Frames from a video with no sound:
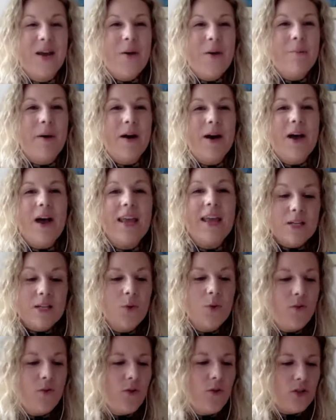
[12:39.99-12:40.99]
But I
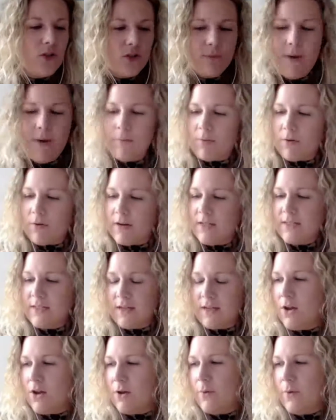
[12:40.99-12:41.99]
guess what you've got to remember
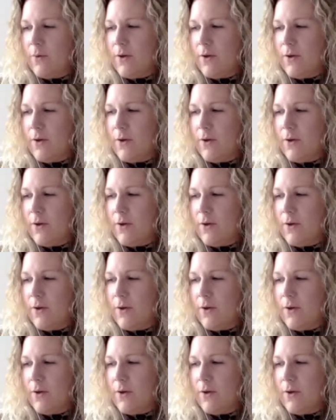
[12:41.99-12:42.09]
is,